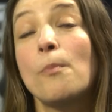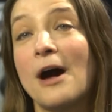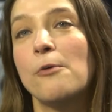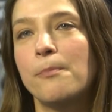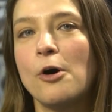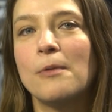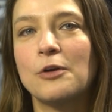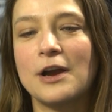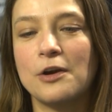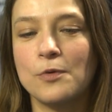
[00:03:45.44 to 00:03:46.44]
How Paul
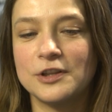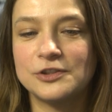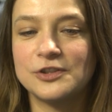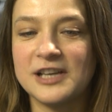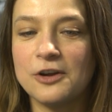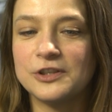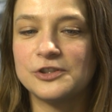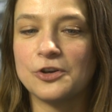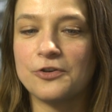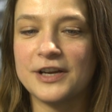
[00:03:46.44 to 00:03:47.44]
McGregor wanted to tell the
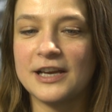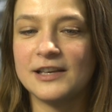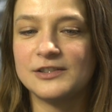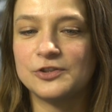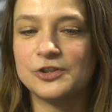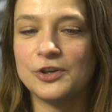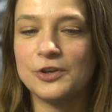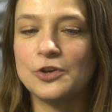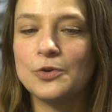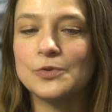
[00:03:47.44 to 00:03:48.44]
story is to
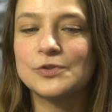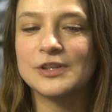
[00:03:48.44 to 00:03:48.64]
use